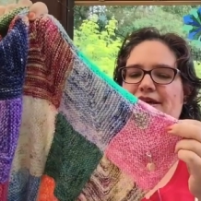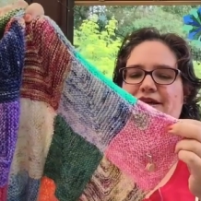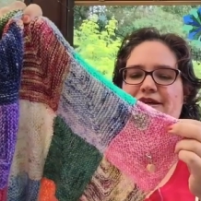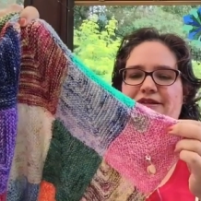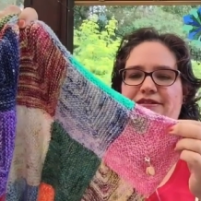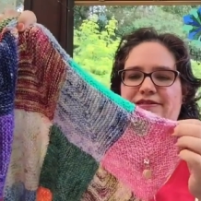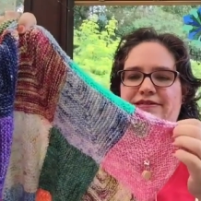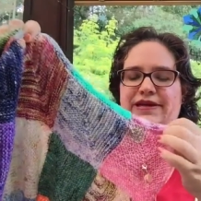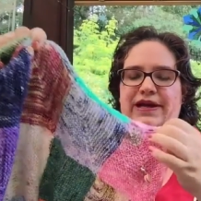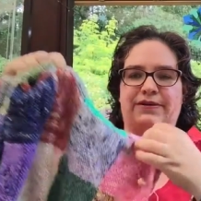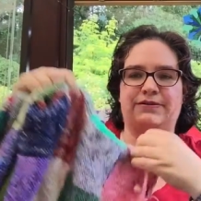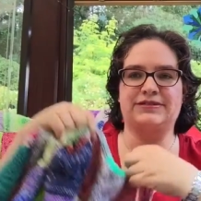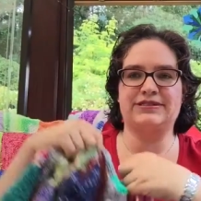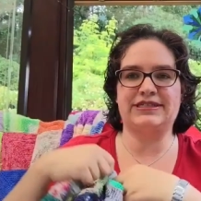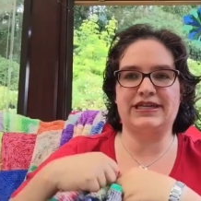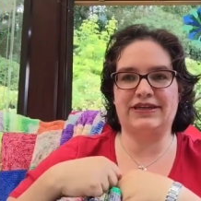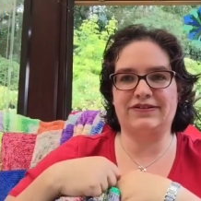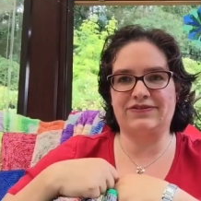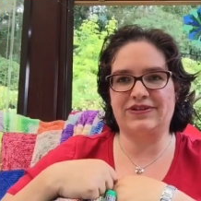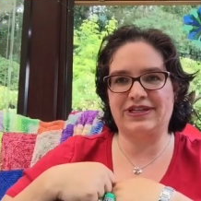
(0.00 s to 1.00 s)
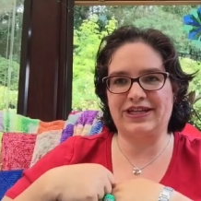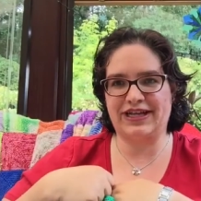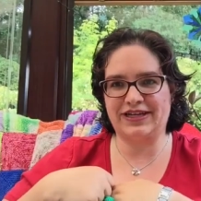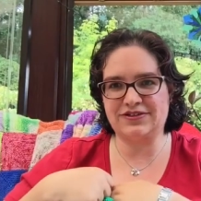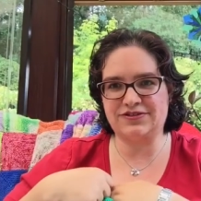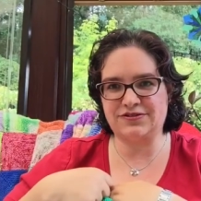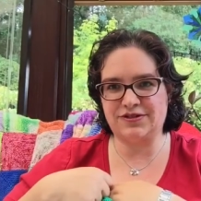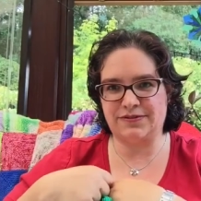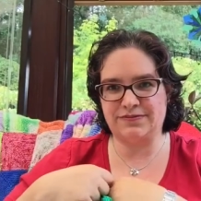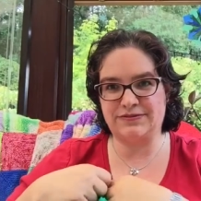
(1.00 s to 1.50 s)
So I will save the next
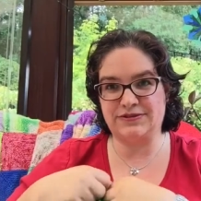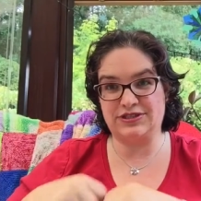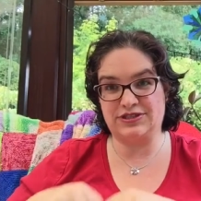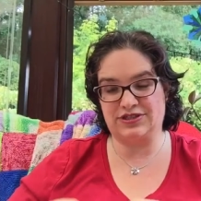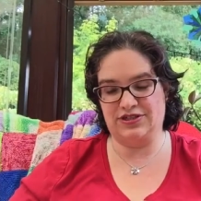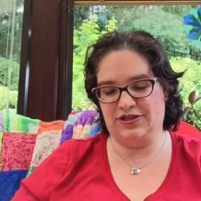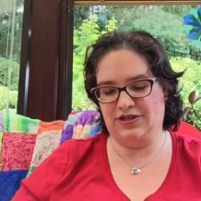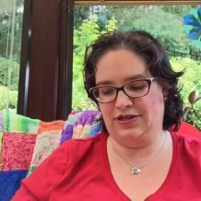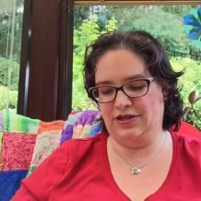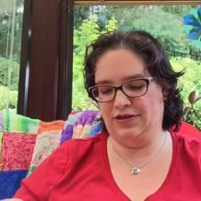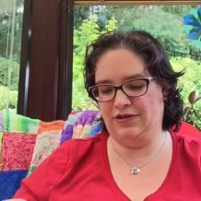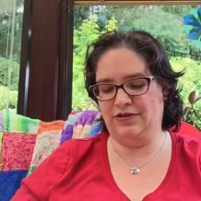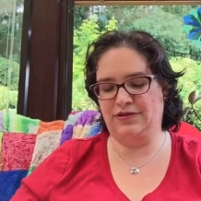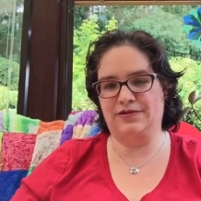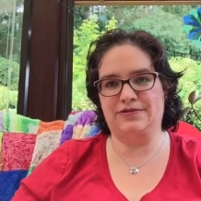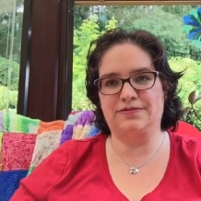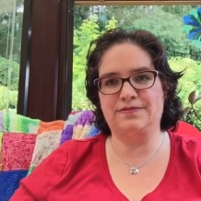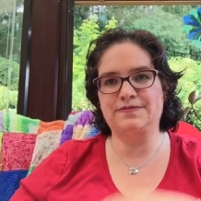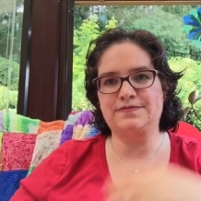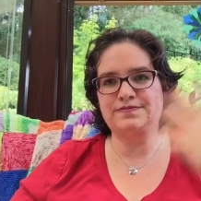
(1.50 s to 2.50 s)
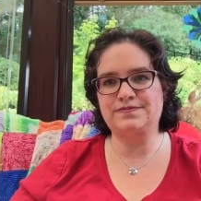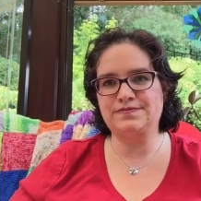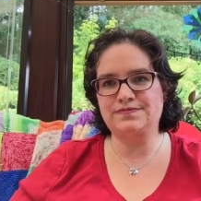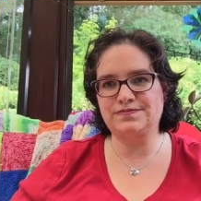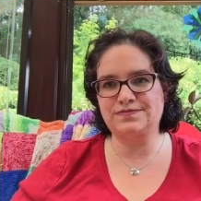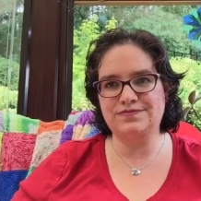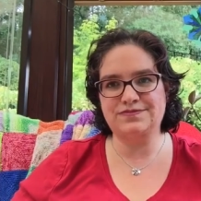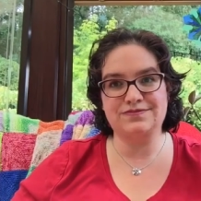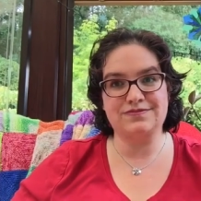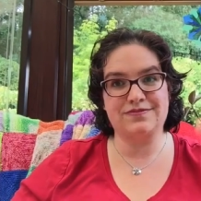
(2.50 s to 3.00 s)
strip to show you
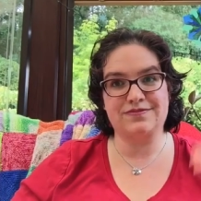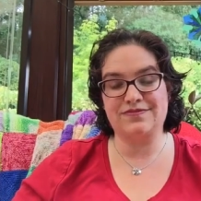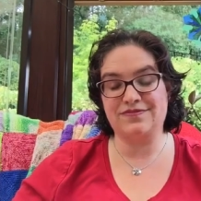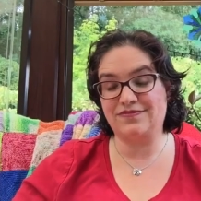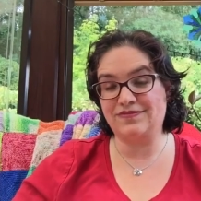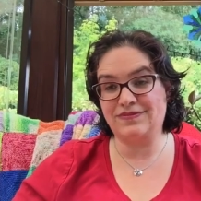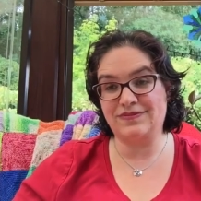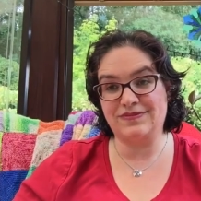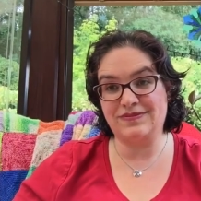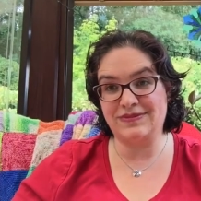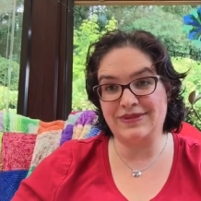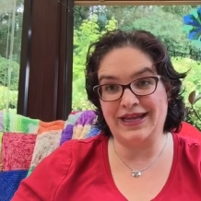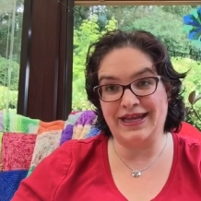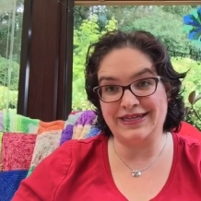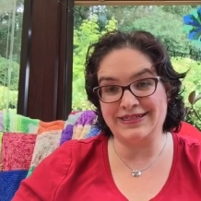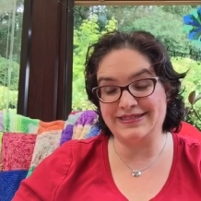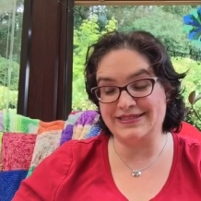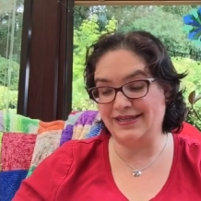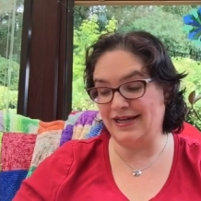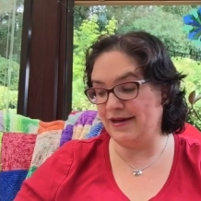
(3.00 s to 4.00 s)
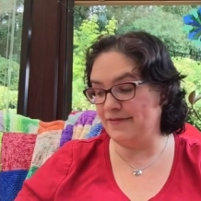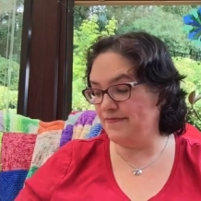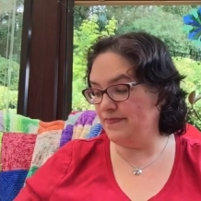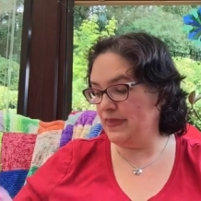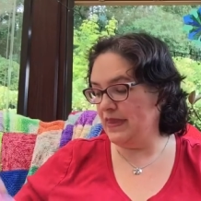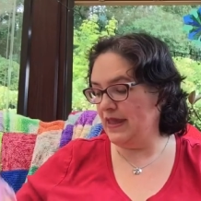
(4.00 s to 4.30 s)
next time.